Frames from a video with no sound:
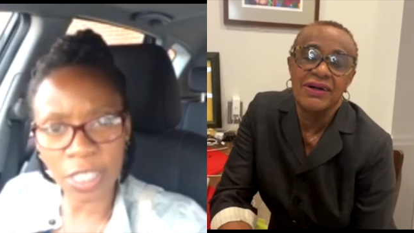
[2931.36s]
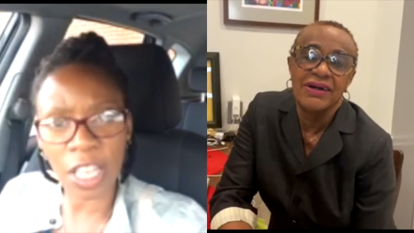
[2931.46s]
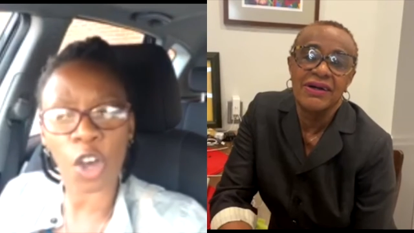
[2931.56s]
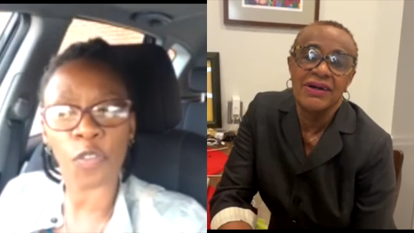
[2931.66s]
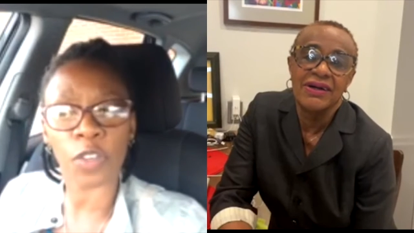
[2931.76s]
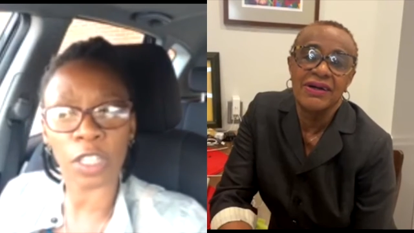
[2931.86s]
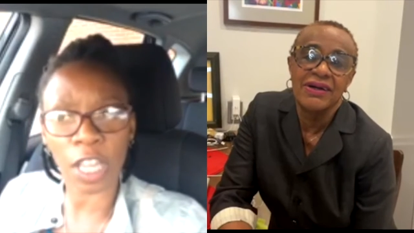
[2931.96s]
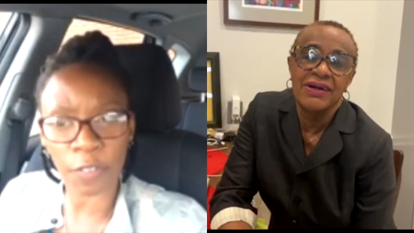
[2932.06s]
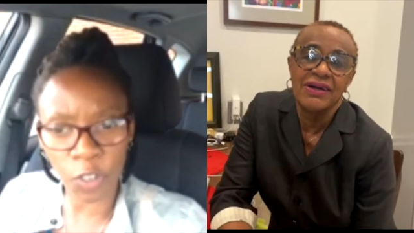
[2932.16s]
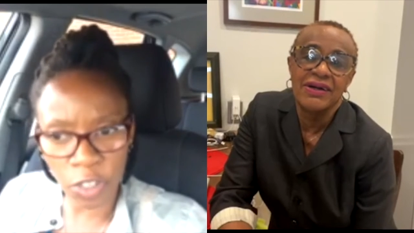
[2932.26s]
Speaker 1: um,
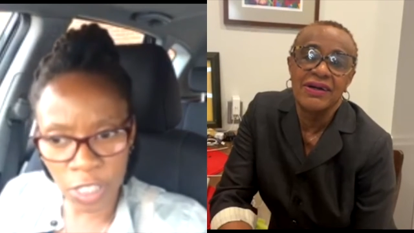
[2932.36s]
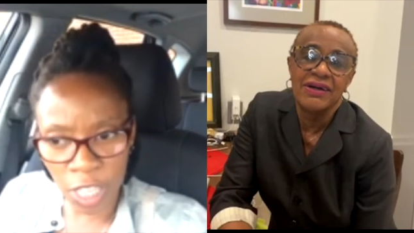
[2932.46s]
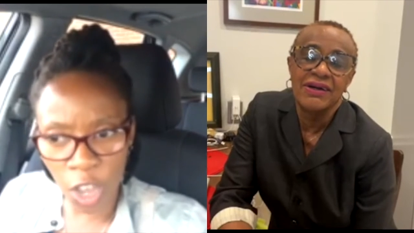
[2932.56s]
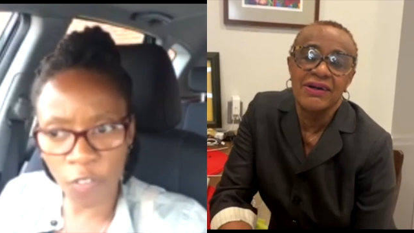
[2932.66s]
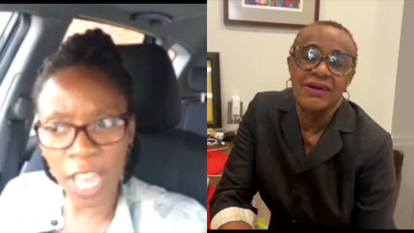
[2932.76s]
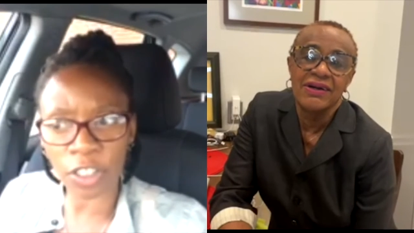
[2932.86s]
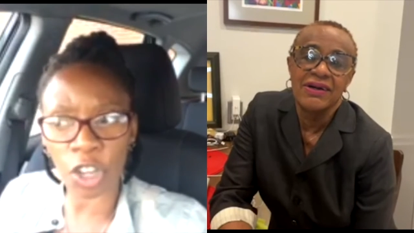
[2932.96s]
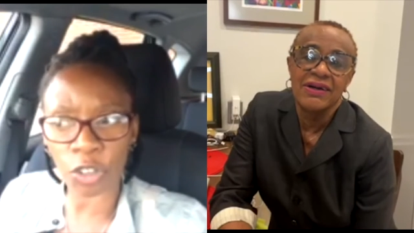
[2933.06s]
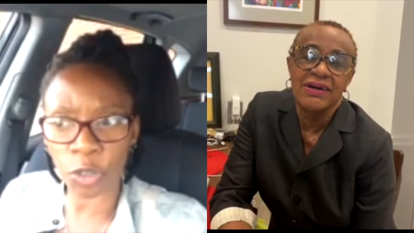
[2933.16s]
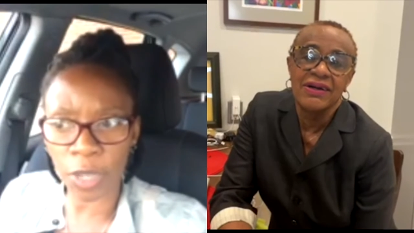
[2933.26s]
take care of
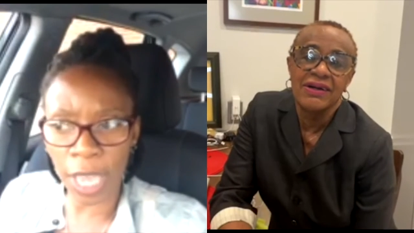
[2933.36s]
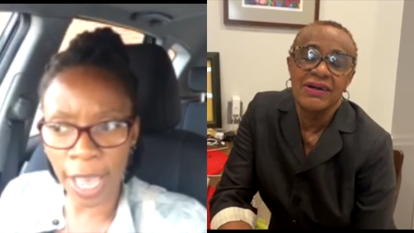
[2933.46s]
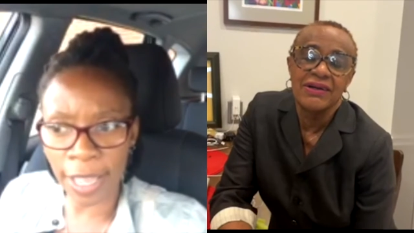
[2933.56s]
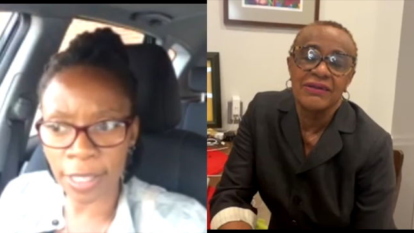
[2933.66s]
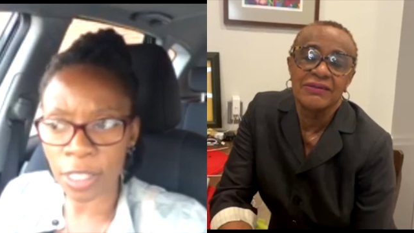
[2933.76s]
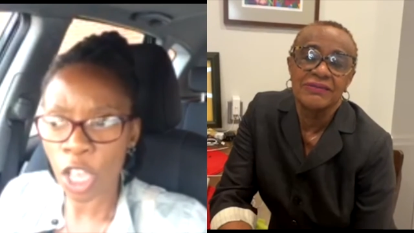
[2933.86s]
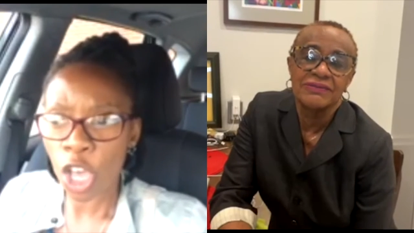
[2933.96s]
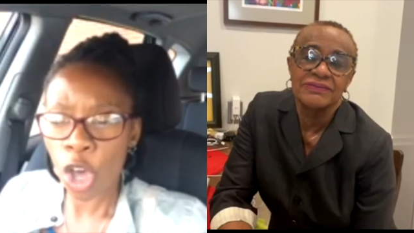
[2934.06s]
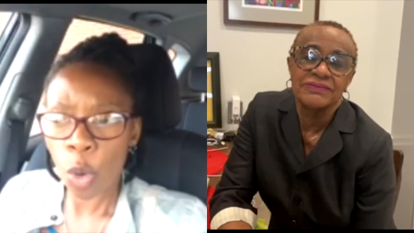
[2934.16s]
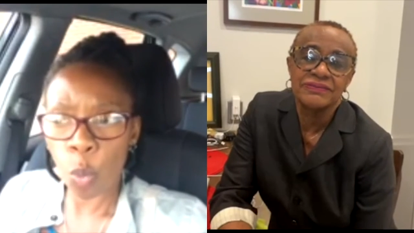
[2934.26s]
yourself, love
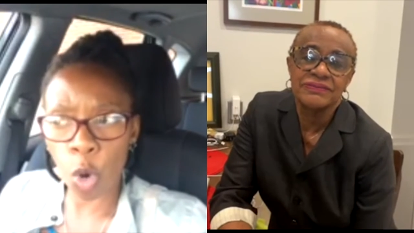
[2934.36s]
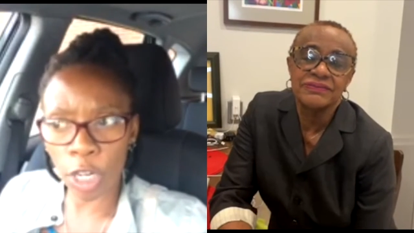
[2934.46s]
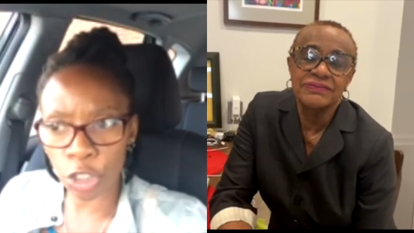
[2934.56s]
yourself.